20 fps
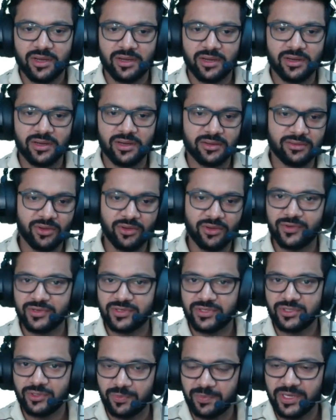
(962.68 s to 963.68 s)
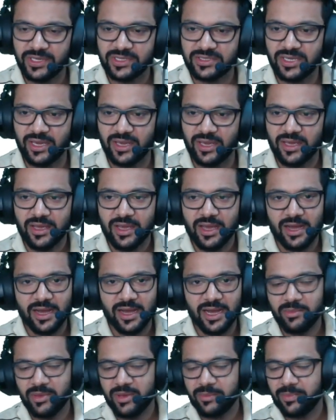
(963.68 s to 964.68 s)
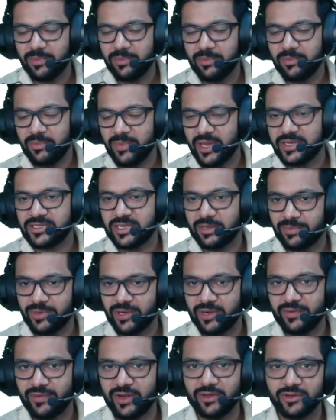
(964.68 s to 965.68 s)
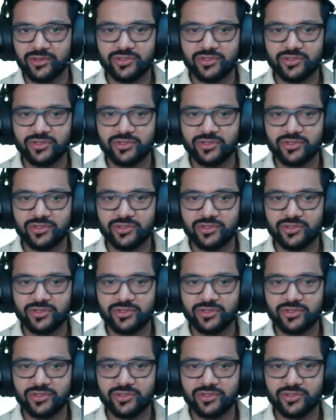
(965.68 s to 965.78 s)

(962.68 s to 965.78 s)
going for UPSC, I may make separate videos.